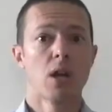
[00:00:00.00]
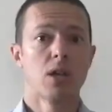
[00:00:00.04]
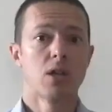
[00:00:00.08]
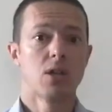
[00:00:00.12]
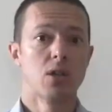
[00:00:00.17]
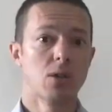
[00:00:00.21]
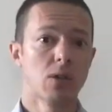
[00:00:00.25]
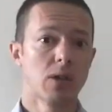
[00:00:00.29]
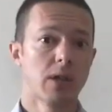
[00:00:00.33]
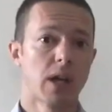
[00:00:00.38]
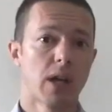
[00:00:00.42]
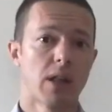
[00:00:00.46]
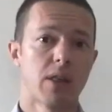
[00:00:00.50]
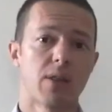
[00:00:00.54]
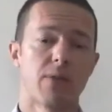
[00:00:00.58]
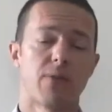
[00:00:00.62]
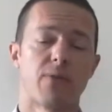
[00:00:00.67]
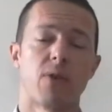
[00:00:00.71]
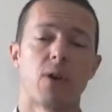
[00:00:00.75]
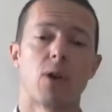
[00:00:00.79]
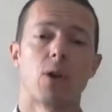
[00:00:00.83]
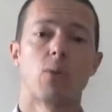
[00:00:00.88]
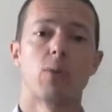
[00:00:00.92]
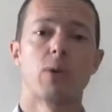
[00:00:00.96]
you'll get the
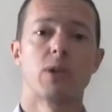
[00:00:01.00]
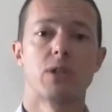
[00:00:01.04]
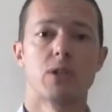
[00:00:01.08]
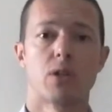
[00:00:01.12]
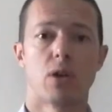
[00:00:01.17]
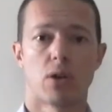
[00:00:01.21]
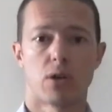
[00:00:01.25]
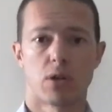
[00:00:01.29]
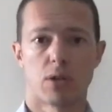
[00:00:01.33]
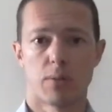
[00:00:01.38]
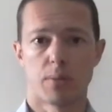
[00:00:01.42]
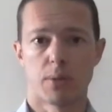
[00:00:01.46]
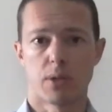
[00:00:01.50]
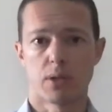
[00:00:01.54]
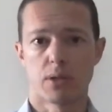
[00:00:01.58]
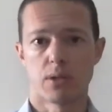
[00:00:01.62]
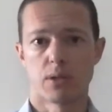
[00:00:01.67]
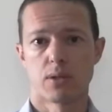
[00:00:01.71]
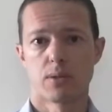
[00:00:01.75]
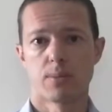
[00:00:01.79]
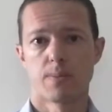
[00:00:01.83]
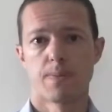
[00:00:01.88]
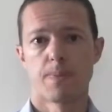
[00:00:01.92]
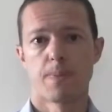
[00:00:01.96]
following
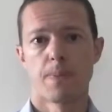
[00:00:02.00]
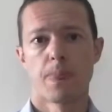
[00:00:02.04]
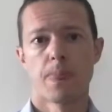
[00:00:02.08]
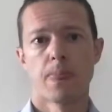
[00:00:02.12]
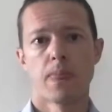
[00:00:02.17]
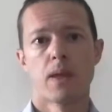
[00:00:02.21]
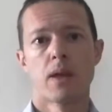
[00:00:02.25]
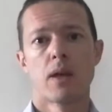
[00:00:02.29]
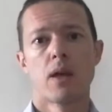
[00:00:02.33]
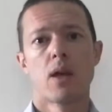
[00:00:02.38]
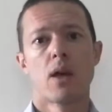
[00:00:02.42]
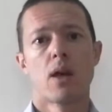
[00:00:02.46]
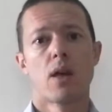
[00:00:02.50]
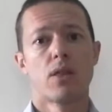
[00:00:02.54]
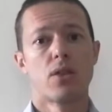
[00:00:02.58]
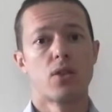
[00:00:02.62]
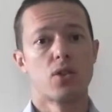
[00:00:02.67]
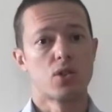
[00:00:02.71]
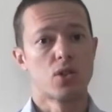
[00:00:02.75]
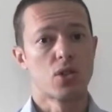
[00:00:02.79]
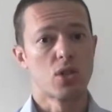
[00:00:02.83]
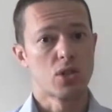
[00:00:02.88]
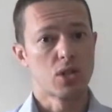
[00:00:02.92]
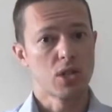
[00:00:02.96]
documents:
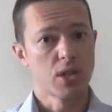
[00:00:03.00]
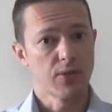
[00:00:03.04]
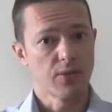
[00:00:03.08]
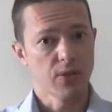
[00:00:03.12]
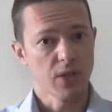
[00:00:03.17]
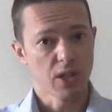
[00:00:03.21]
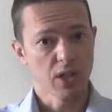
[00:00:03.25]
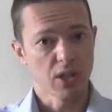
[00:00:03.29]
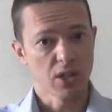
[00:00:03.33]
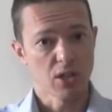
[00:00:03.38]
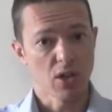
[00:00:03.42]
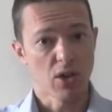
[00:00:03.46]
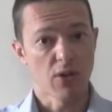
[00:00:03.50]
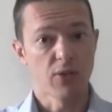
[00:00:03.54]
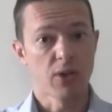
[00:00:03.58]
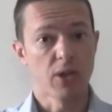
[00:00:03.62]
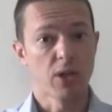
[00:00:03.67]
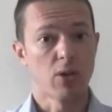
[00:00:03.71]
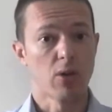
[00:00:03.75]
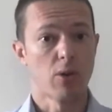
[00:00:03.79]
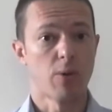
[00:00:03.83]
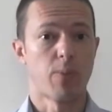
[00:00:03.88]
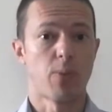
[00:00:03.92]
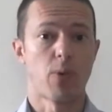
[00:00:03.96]
the certificate of
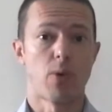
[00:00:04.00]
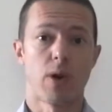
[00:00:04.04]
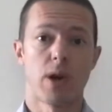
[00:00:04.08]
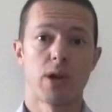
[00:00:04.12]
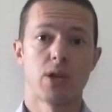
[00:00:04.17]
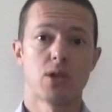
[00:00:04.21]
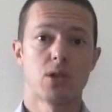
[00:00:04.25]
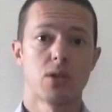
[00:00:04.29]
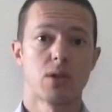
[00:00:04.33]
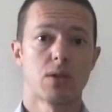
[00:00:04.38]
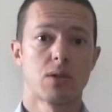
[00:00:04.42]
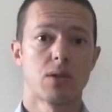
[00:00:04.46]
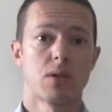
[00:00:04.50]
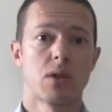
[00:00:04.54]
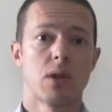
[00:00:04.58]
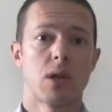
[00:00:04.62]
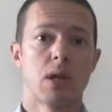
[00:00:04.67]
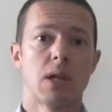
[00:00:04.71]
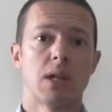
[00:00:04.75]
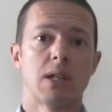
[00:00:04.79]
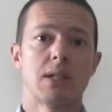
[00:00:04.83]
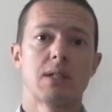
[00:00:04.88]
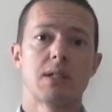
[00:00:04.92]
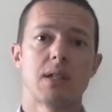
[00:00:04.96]
incorporation,
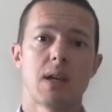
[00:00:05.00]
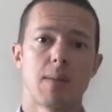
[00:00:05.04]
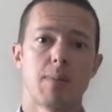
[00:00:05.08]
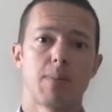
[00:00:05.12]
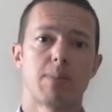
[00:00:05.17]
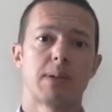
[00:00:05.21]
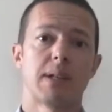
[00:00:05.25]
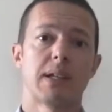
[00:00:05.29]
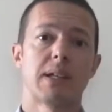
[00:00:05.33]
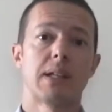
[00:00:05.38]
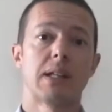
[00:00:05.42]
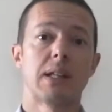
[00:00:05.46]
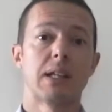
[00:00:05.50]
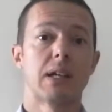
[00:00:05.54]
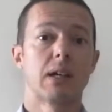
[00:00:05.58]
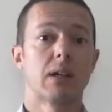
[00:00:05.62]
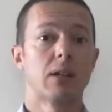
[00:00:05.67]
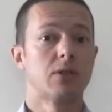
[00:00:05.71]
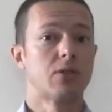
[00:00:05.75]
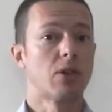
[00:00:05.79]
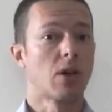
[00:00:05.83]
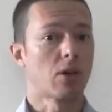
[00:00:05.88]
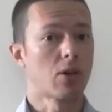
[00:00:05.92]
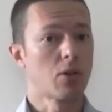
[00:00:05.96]
template
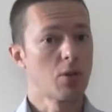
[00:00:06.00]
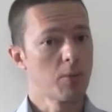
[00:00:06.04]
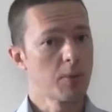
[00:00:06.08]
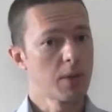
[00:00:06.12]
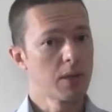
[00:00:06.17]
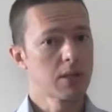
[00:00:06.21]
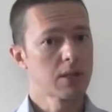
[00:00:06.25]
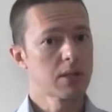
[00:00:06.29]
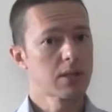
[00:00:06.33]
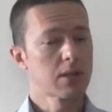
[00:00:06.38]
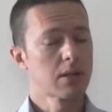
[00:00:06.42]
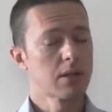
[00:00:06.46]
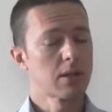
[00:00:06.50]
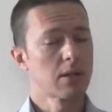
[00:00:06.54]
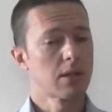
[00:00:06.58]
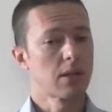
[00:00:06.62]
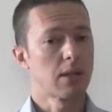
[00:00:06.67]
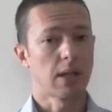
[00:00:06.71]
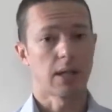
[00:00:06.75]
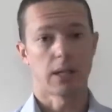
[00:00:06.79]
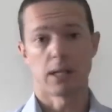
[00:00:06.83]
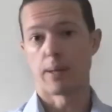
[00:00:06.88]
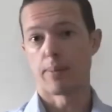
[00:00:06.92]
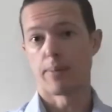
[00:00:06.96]
legal documents
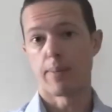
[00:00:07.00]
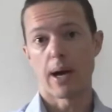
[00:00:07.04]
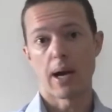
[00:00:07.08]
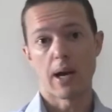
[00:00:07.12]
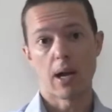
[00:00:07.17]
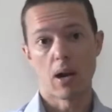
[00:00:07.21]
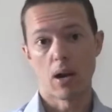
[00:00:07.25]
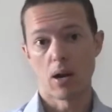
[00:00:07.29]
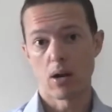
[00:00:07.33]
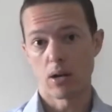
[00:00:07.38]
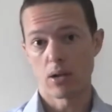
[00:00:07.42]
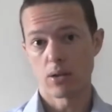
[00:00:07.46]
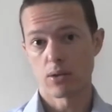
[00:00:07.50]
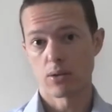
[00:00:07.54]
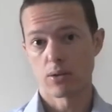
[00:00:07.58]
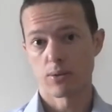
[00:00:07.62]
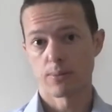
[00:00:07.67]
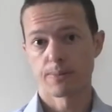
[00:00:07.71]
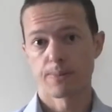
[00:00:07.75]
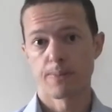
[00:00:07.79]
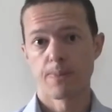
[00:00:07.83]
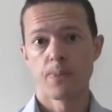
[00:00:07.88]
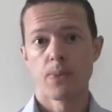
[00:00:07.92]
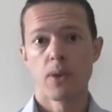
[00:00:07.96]
like the bylaws,
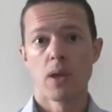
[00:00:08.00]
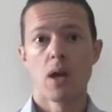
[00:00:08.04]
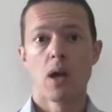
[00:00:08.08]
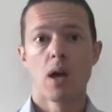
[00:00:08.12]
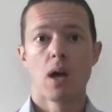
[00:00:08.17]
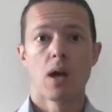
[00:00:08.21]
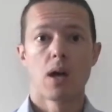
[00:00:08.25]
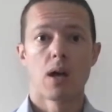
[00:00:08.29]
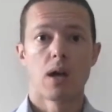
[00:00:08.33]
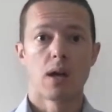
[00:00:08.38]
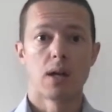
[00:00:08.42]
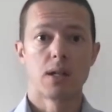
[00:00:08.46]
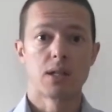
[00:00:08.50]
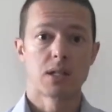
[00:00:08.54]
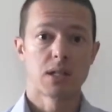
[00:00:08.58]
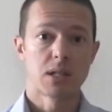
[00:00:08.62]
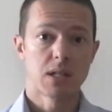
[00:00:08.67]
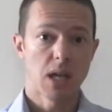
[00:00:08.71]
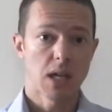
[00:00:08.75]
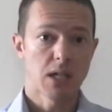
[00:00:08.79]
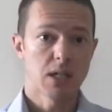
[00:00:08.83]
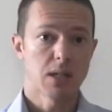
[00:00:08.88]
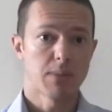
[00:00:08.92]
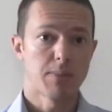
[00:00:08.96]
a
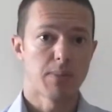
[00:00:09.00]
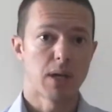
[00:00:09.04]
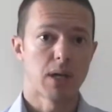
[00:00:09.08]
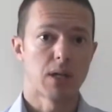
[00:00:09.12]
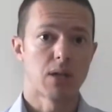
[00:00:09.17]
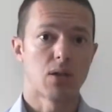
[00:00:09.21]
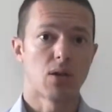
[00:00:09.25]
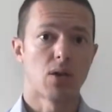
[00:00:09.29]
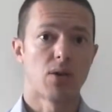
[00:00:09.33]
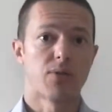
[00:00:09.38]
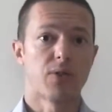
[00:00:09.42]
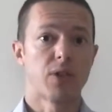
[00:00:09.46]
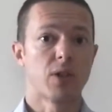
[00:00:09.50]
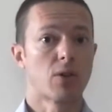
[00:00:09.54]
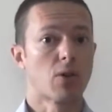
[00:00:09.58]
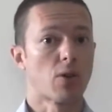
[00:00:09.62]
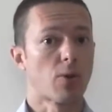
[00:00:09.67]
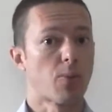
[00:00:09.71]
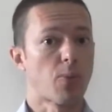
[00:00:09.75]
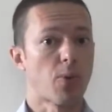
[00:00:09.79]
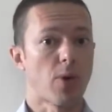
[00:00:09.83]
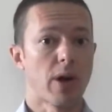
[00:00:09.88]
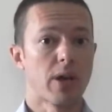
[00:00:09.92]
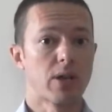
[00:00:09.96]
statement of
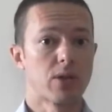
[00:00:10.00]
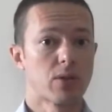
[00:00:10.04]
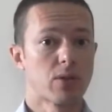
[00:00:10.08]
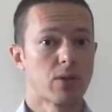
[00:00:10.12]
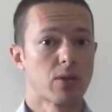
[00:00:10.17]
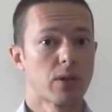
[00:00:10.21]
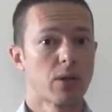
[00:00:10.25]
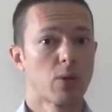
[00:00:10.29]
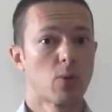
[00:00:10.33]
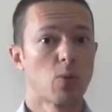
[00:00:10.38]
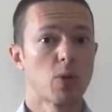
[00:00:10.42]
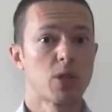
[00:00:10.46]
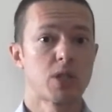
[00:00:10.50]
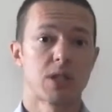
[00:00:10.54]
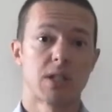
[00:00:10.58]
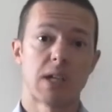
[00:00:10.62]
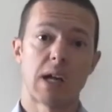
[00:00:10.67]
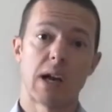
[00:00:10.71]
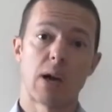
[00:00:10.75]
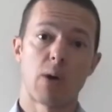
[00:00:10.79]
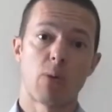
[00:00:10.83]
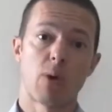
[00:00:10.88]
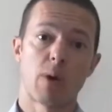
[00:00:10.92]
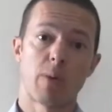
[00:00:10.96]
incorporator in which
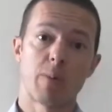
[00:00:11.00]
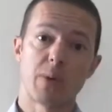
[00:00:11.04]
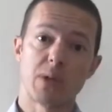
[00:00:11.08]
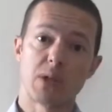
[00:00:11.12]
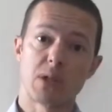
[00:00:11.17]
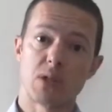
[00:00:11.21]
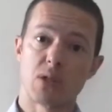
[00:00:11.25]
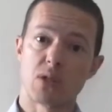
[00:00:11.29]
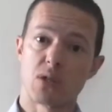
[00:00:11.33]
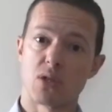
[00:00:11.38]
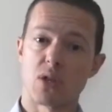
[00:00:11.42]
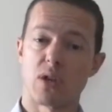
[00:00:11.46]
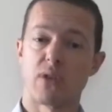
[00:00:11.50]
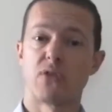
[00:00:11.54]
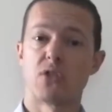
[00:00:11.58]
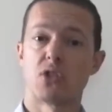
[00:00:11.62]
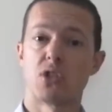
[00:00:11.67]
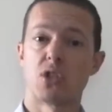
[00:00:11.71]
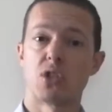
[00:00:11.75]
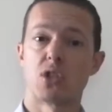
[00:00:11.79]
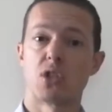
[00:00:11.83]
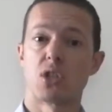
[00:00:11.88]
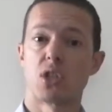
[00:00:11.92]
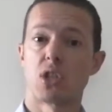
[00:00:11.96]
Delaware Business
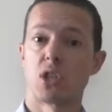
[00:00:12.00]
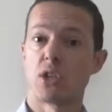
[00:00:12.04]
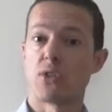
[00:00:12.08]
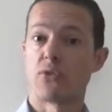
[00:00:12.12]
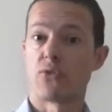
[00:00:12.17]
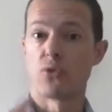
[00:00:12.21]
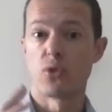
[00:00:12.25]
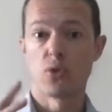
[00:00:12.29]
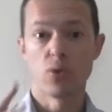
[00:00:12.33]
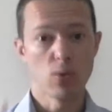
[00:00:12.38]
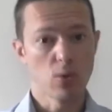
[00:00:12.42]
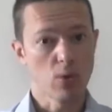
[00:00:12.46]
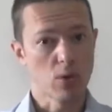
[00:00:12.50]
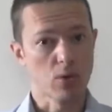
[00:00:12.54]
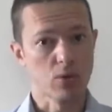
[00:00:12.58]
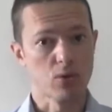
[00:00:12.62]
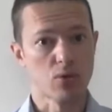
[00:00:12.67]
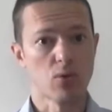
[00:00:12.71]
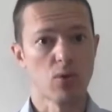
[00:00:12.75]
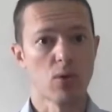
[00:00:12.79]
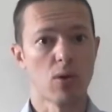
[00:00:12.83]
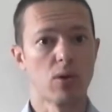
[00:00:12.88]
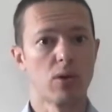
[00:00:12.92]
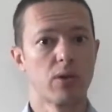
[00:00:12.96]
Services give you
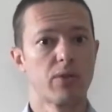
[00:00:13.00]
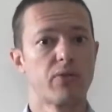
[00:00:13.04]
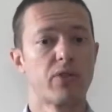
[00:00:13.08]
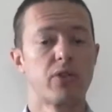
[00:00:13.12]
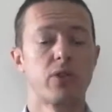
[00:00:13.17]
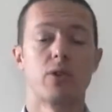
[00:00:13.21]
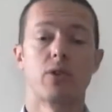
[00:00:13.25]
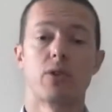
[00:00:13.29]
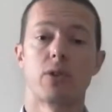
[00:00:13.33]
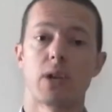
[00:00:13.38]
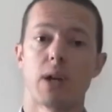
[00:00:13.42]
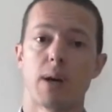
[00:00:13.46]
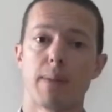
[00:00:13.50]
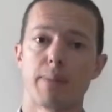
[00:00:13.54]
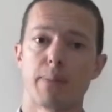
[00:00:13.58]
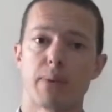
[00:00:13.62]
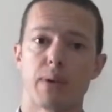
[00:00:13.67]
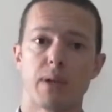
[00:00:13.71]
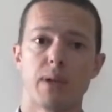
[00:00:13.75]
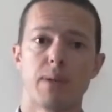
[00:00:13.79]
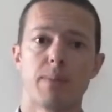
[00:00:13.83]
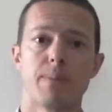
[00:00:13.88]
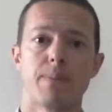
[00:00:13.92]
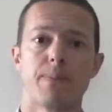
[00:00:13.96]
control over your
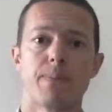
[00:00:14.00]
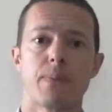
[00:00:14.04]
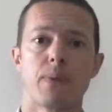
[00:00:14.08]
company,